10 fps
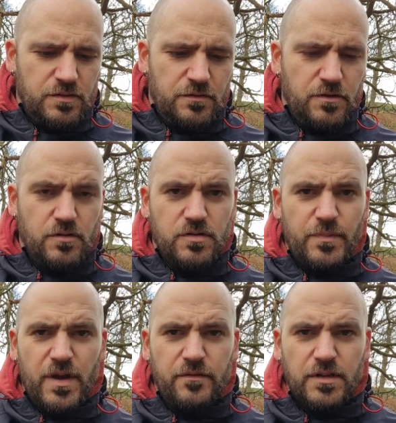they've used a
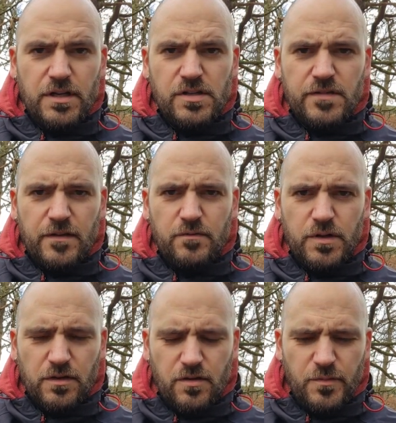bit of initiative
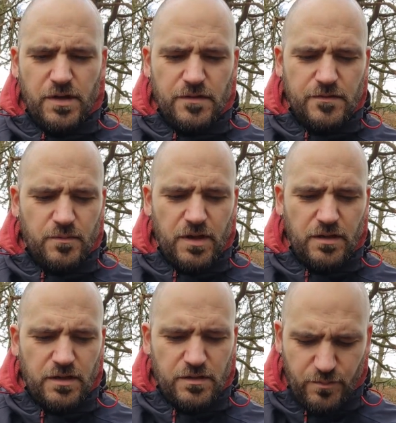when they're coming in to make
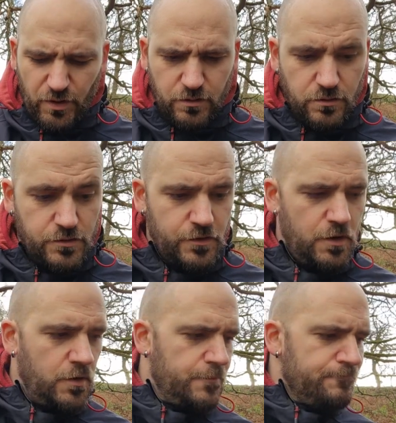these products
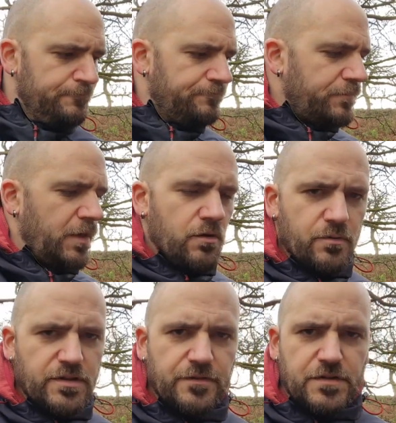or
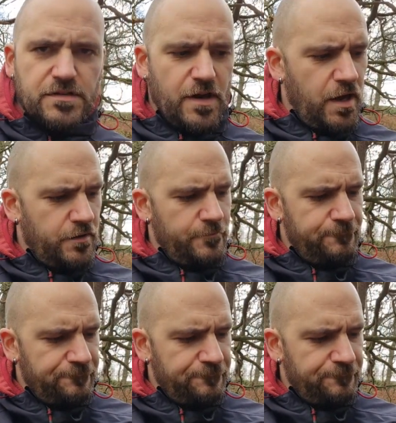when they've designed them.